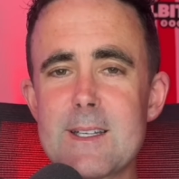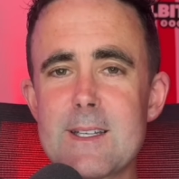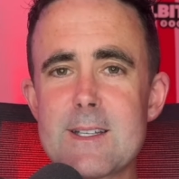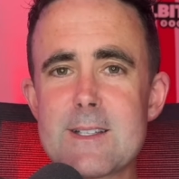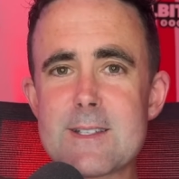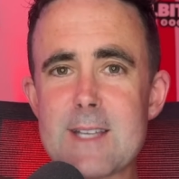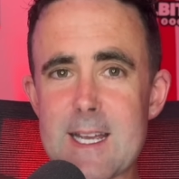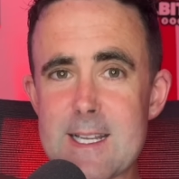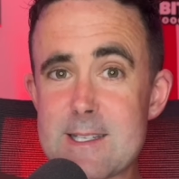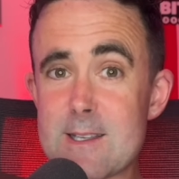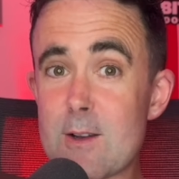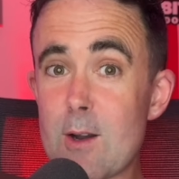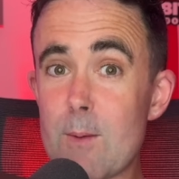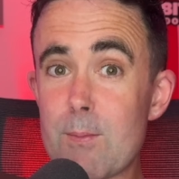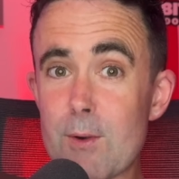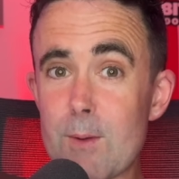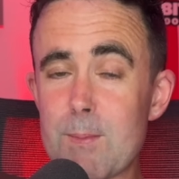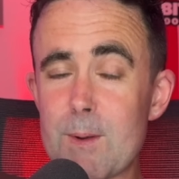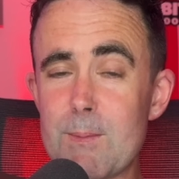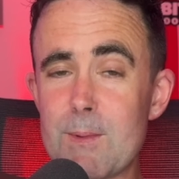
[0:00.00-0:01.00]
Saints have got a
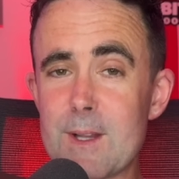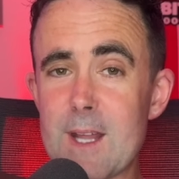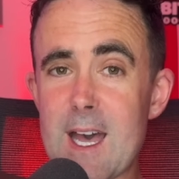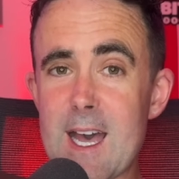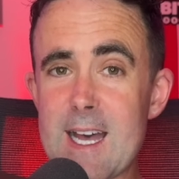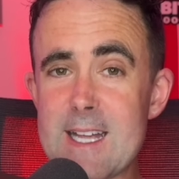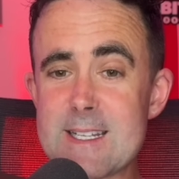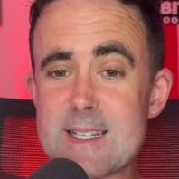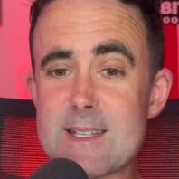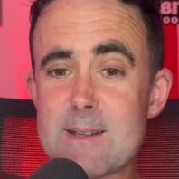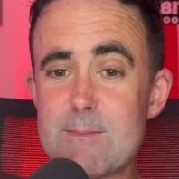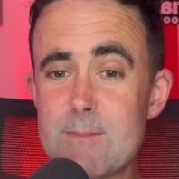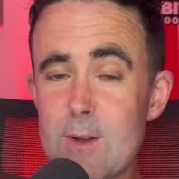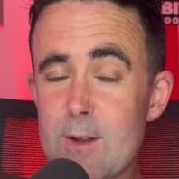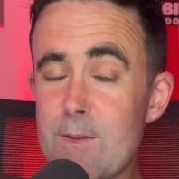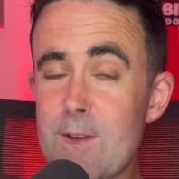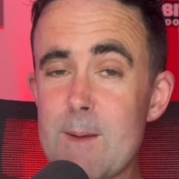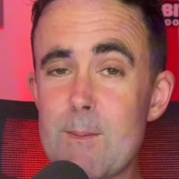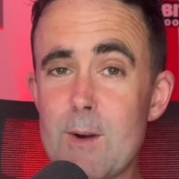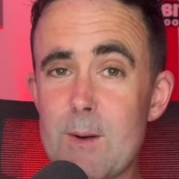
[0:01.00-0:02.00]
problem on their hands to
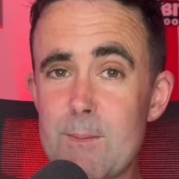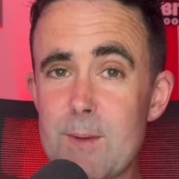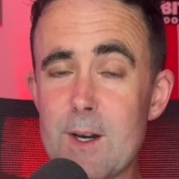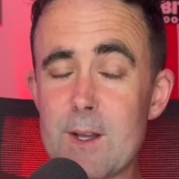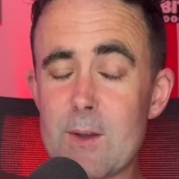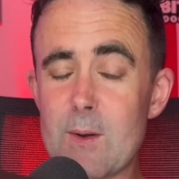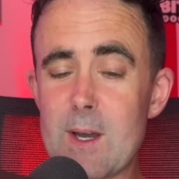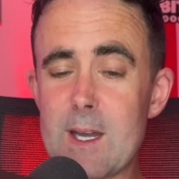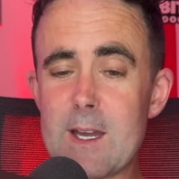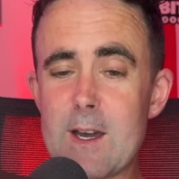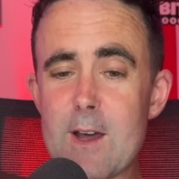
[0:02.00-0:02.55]
move him on, by the way.